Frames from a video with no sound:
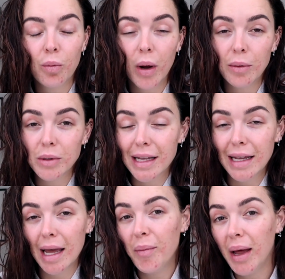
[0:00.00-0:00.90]
and when it was going
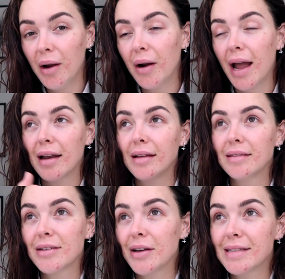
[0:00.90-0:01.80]
to get better, and
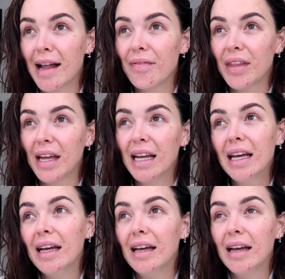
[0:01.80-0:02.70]
it turns out that
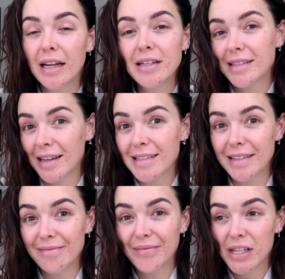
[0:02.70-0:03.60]
it just
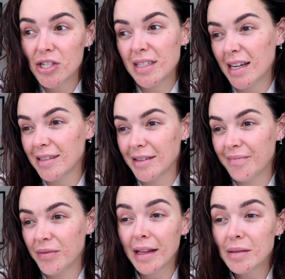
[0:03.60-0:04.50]
doesn't.
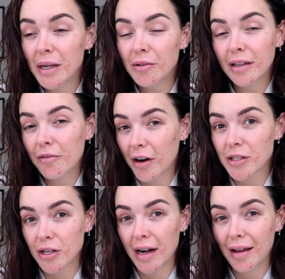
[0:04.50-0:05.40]
That's been really
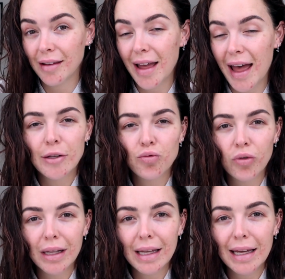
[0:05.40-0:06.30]
frustrating. It's
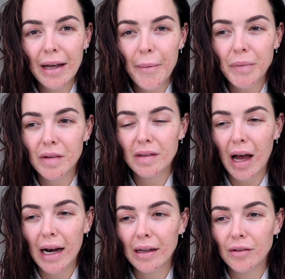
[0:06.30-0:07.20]
really
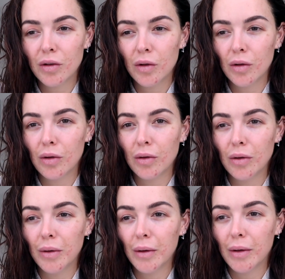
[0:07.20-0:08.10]
starting
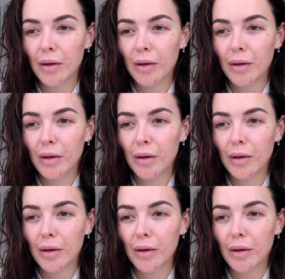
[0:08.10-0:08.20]
to